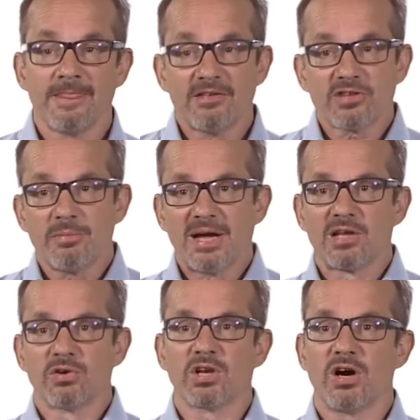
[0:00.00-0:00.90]
Let's go back
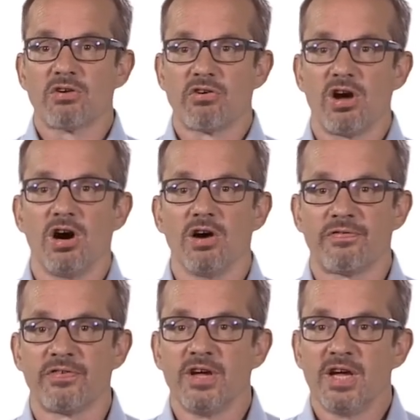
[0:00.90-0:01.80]
and look at our
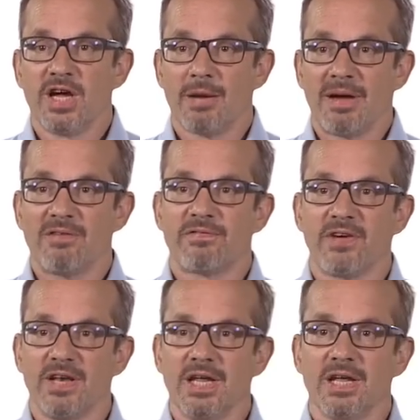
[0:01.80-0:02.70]
graph about
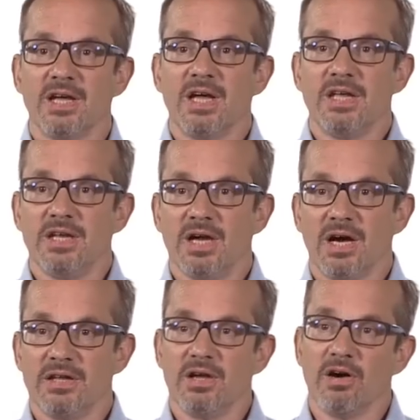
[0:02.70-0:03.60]
funding
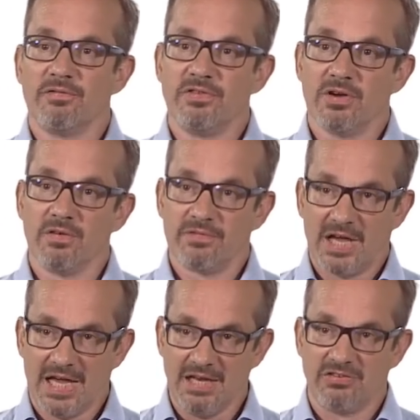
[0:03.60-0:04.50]
Uh, of, of
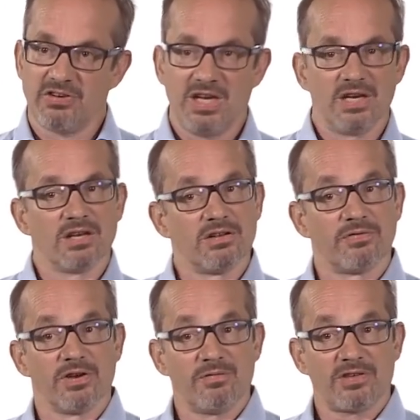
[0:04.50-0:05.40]
age in
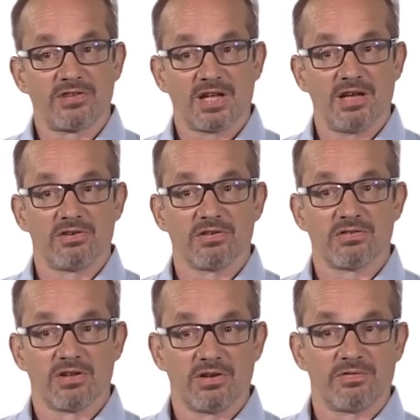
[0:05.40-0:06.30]
different
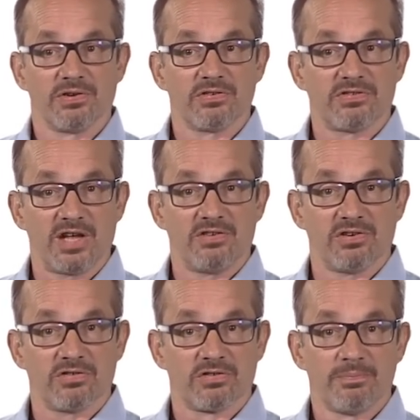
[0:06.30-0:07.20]
investigators at different
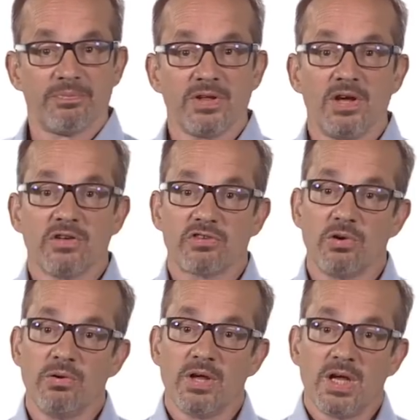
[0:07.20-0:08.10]
stages. So
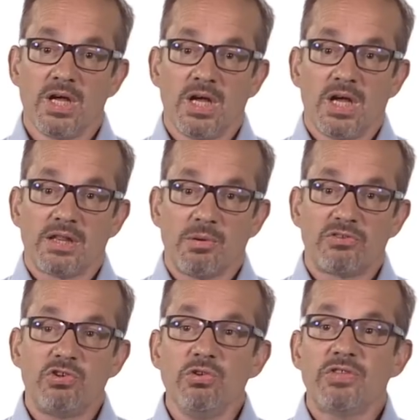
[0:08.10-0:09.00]
there
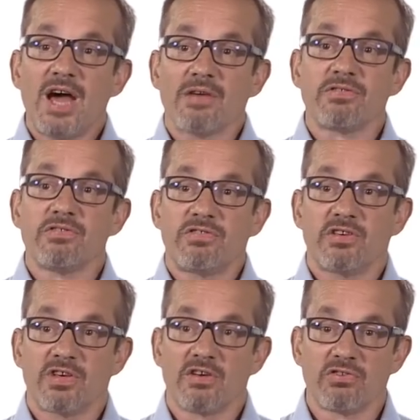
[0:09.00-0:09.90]
were two thousand
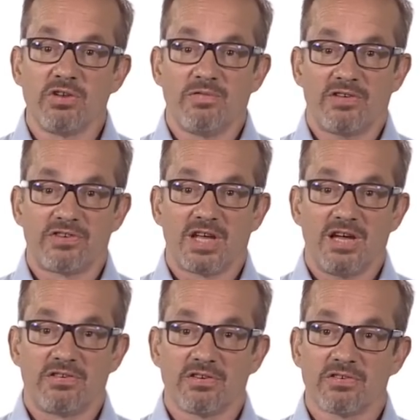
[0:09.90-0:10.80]
six hundred
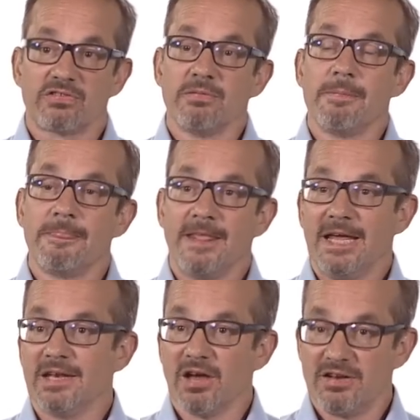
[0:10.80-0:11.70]
investigators
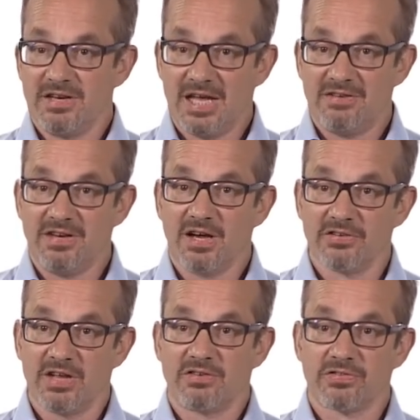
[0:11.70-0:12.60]
in nineteen eighty
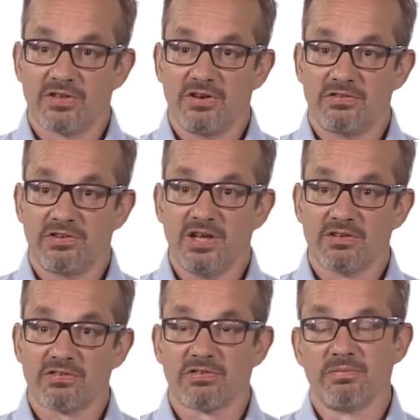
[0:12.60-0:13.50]
under the age of
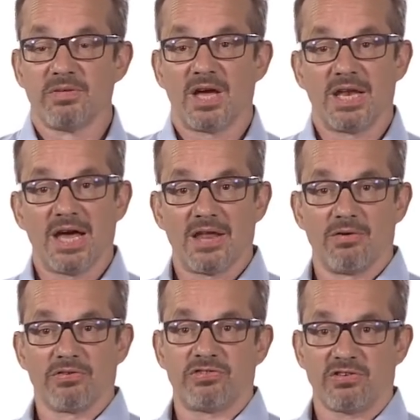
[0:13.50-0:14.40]
thirty-six, and now
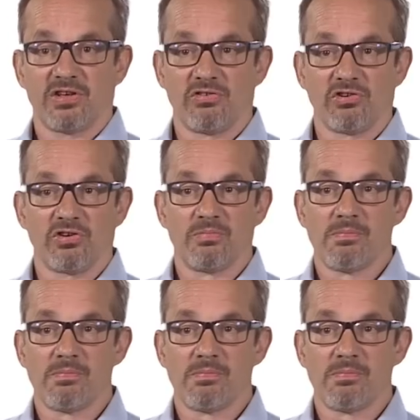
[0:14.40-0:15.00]
there are six hundred.